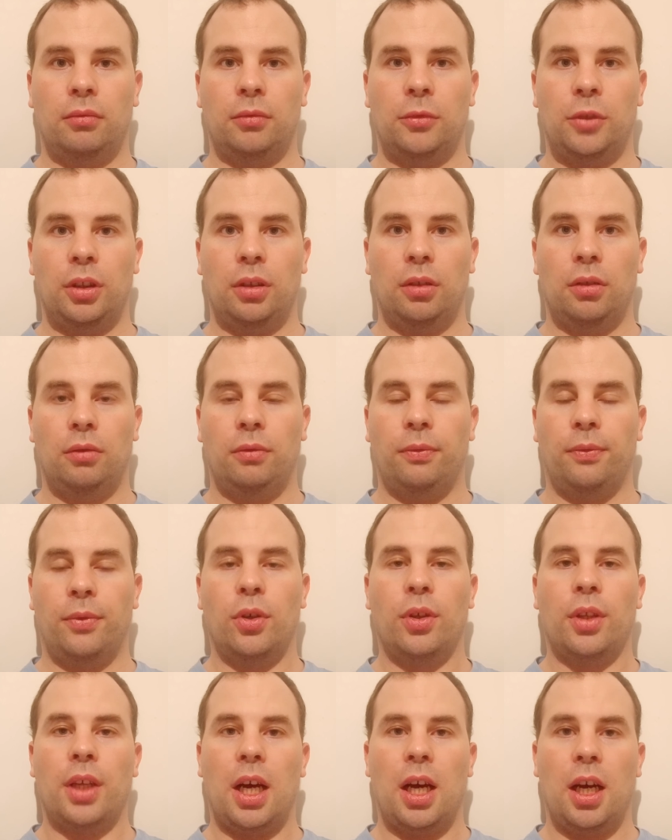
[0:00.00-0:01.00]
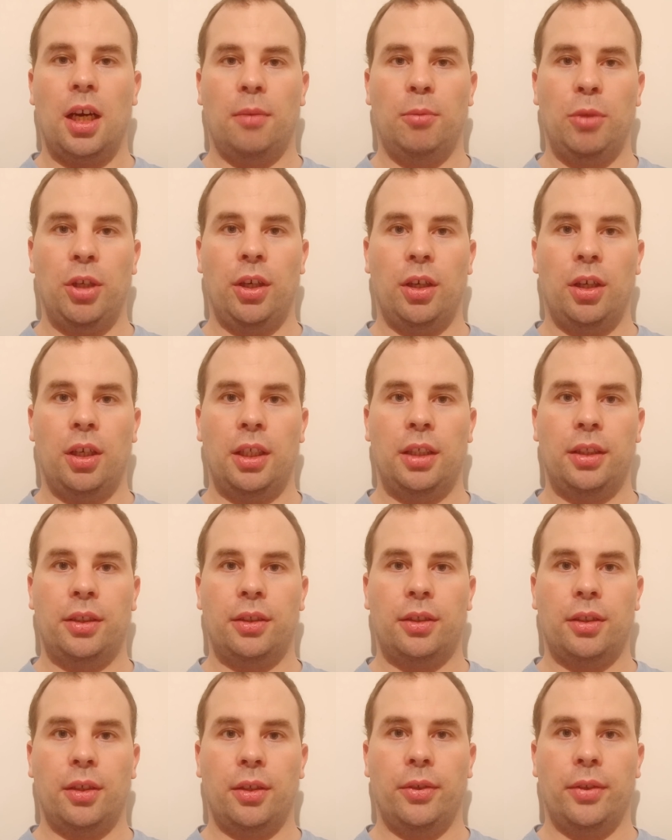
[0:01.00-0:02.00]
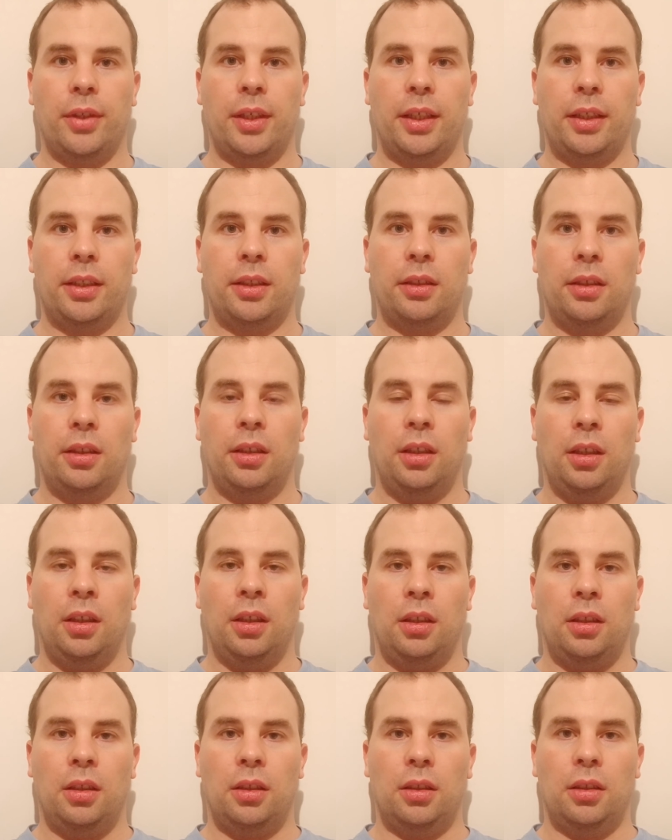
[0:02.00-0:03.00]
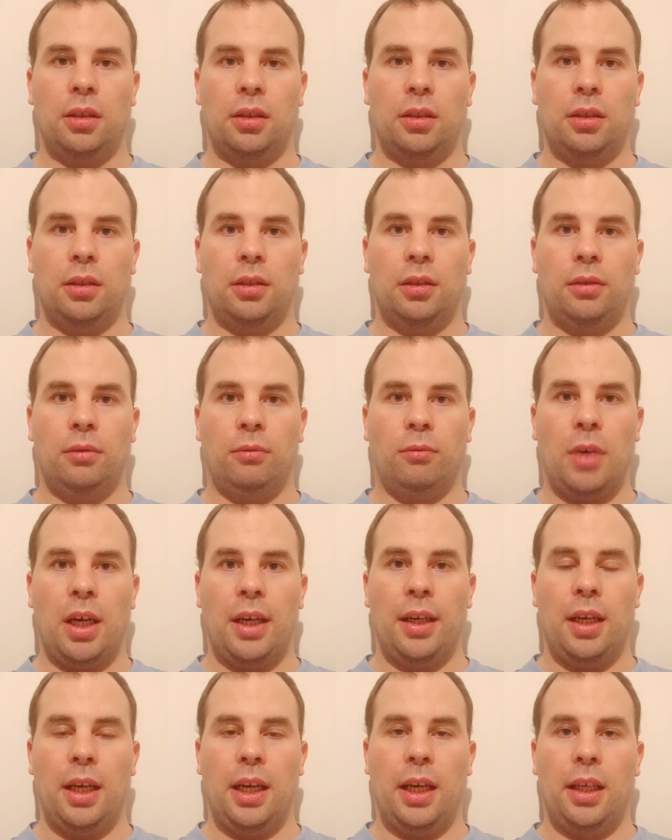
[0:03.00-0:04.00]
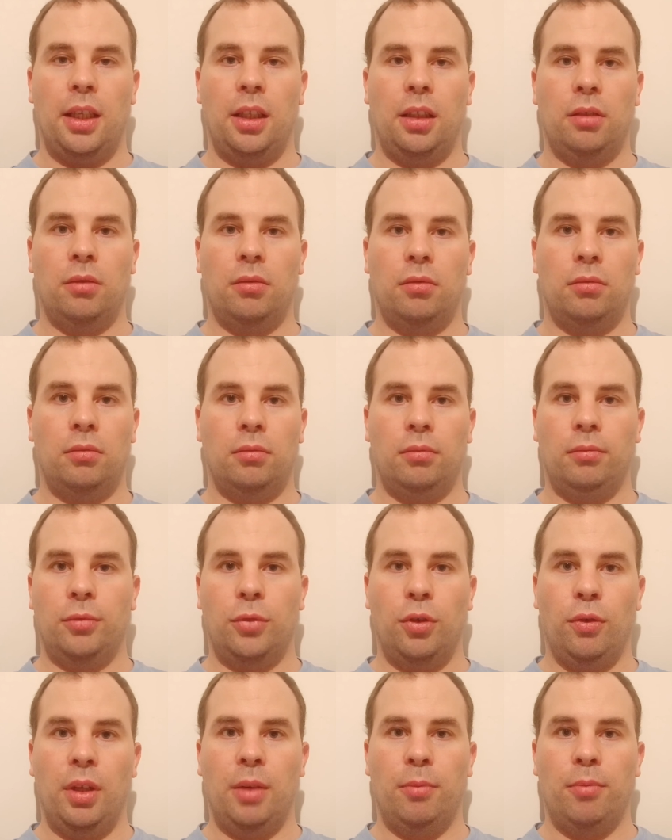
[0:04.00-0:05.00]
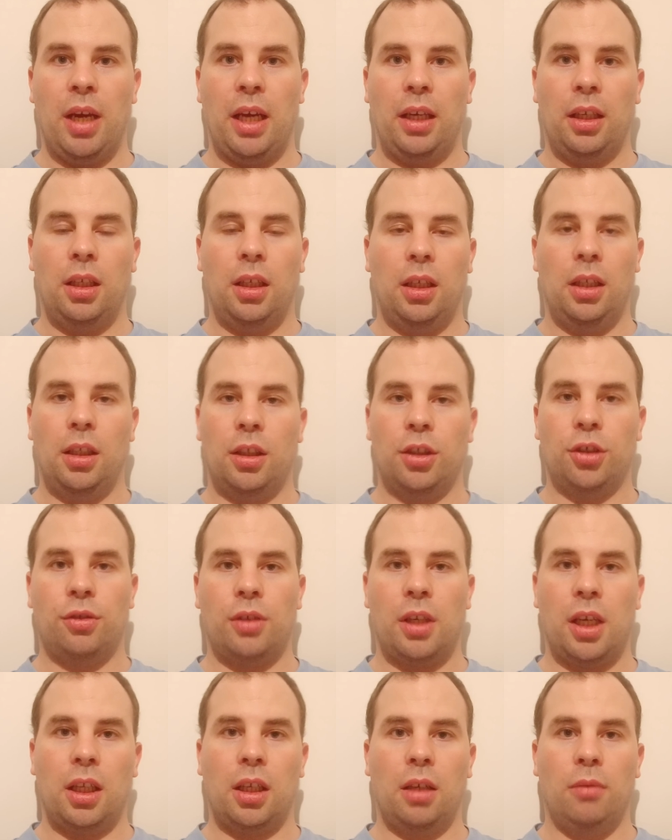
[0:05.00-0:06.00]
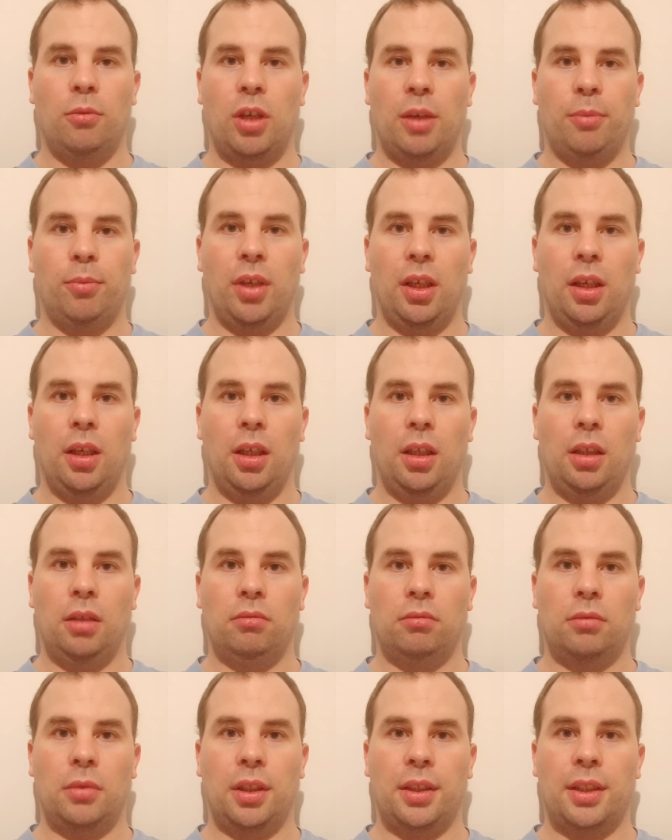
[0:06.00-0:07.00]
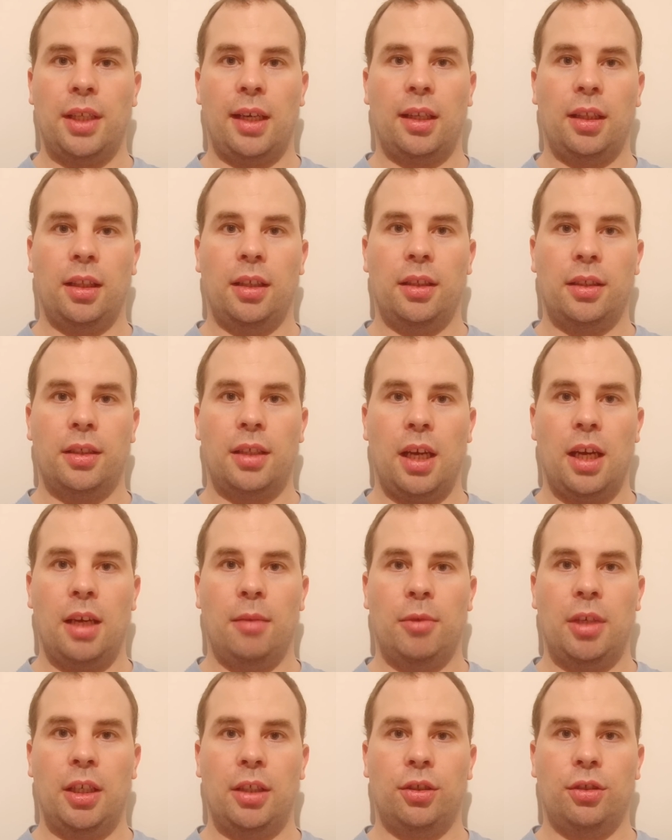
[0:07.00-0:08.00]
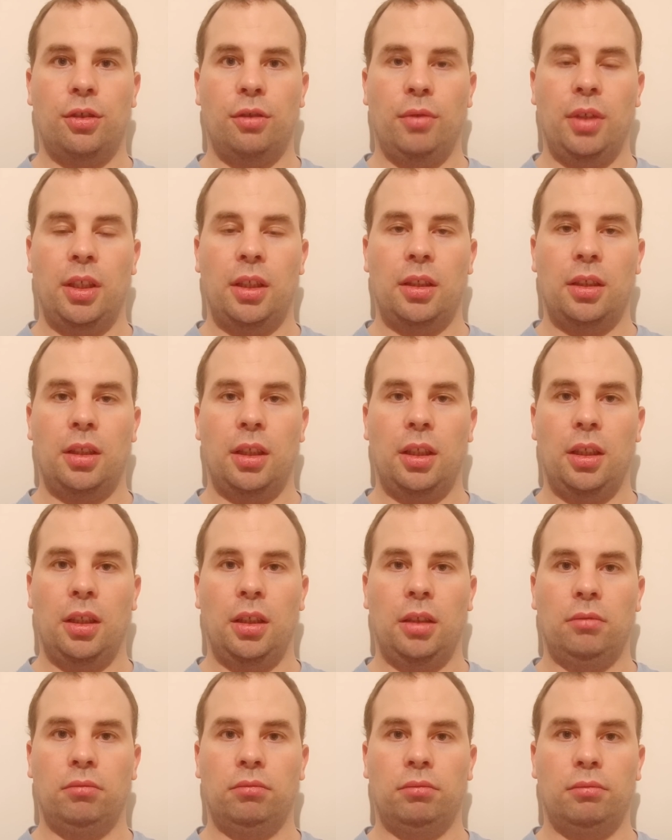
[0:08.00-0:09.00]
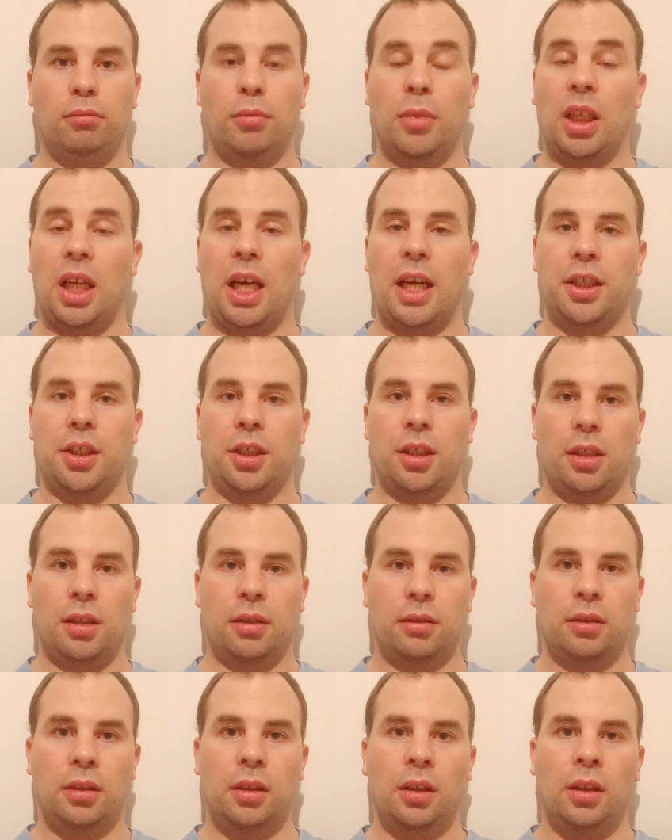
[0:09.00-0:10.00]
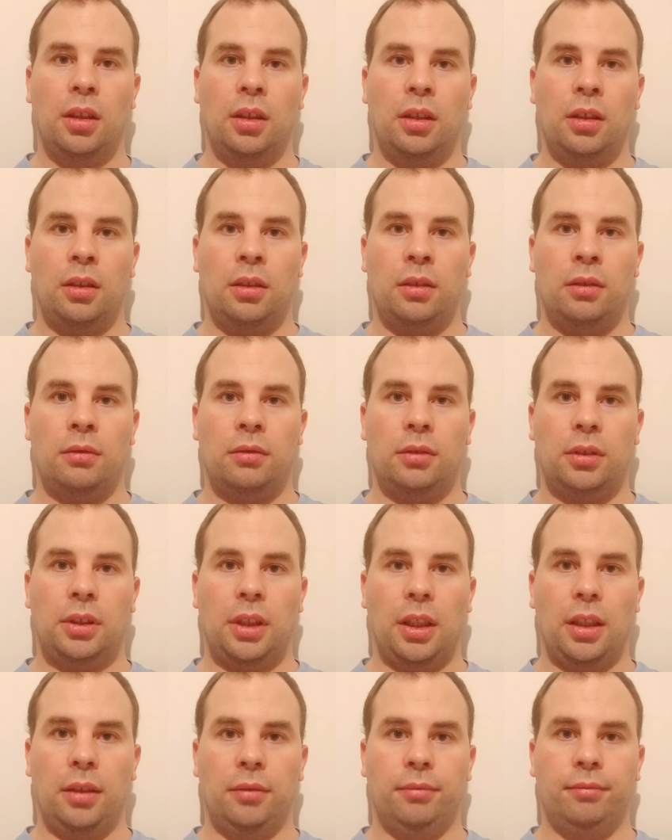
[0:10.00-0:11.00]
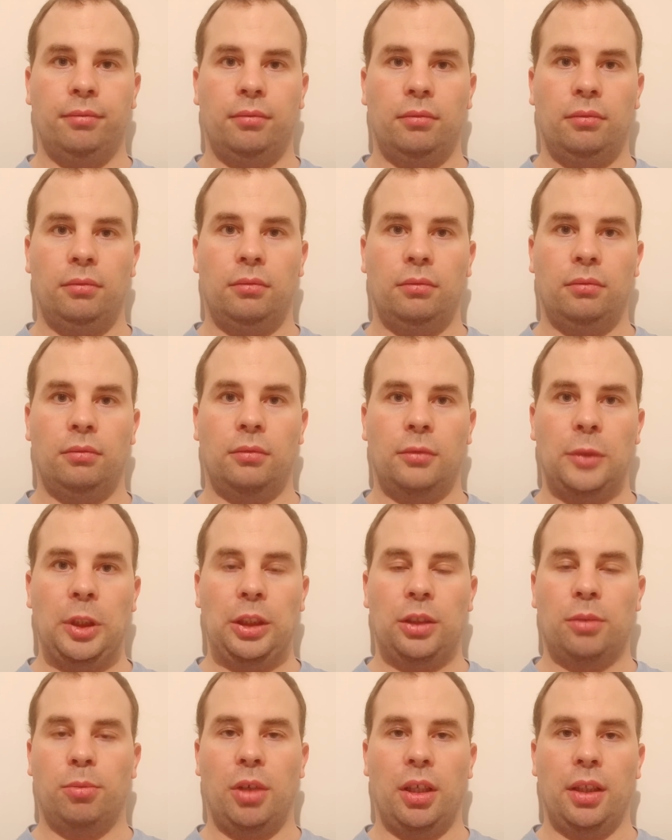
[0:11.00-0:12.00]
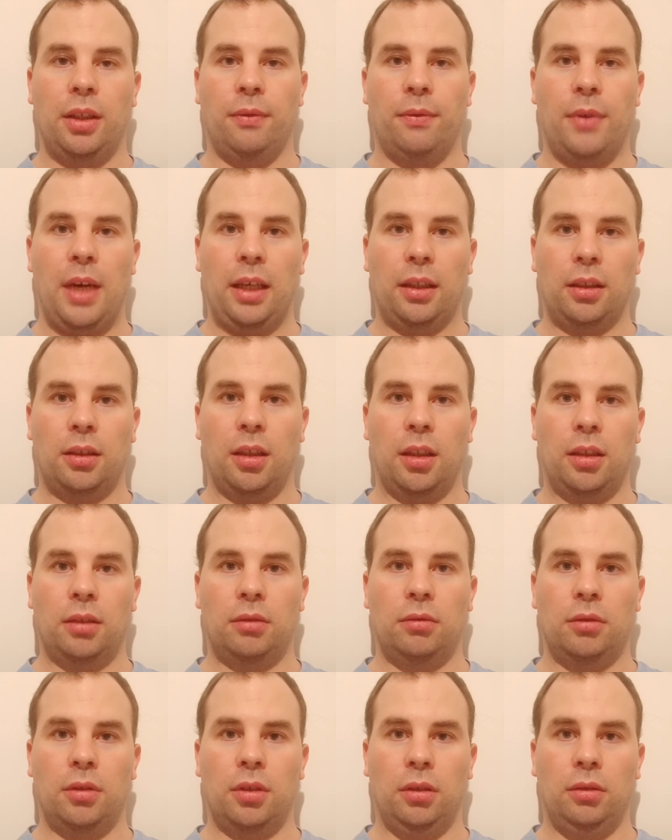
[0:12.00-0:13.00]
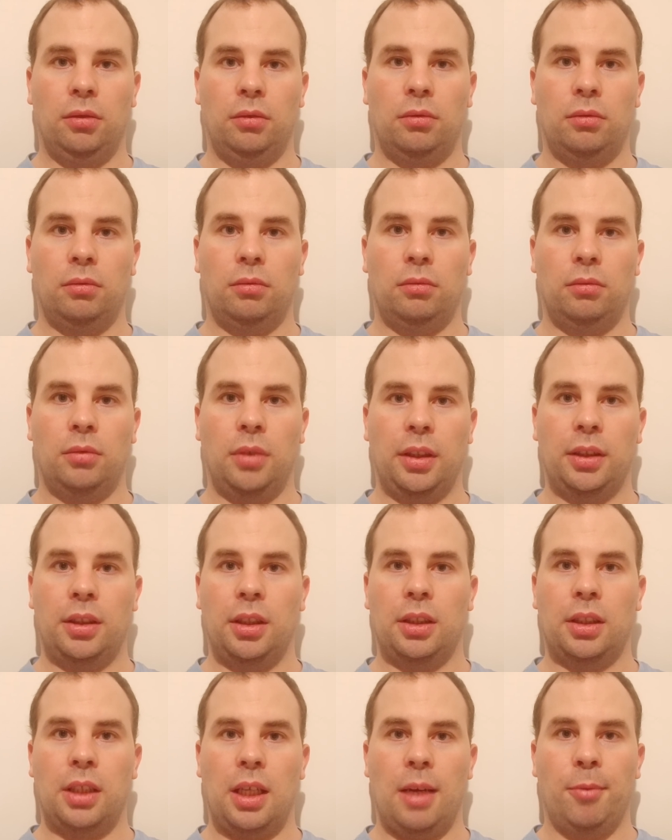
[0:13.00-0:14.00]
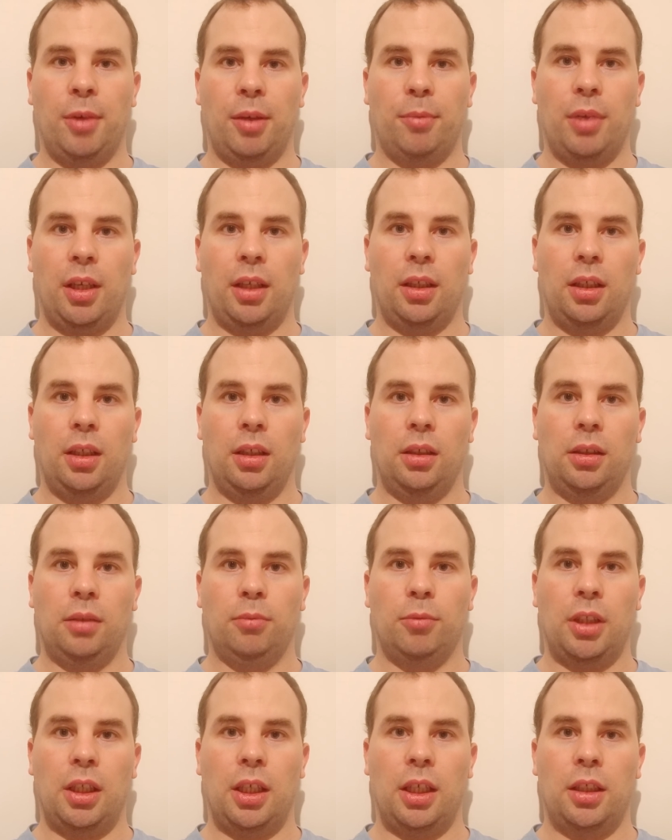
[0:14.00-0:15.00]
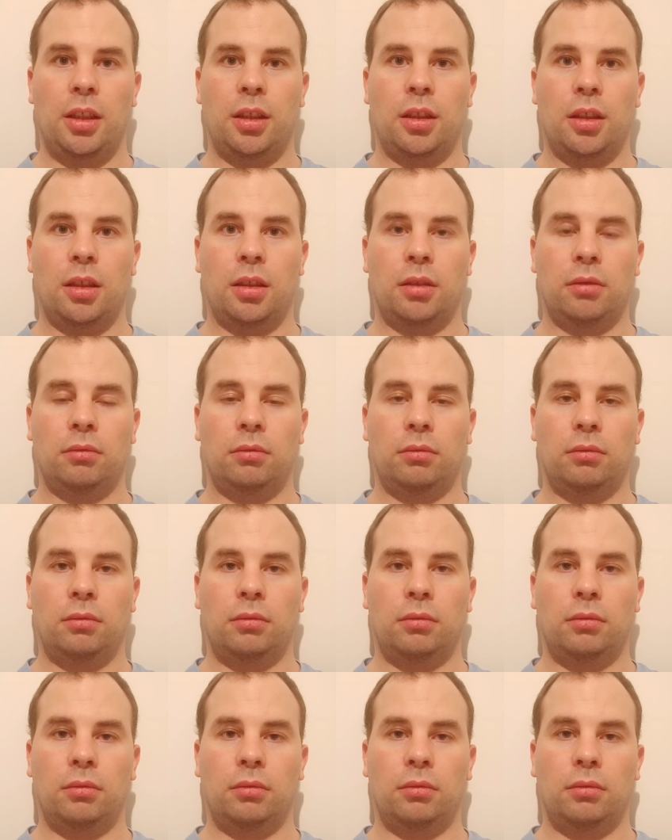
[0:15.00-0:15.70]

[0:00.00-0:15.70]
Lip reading: you know, further harmonised, so that one day doing banking in Australia might be exactly the same as doing it in Malaysia, say, despite the fact that, you know, there's Islamic banking in Malaysia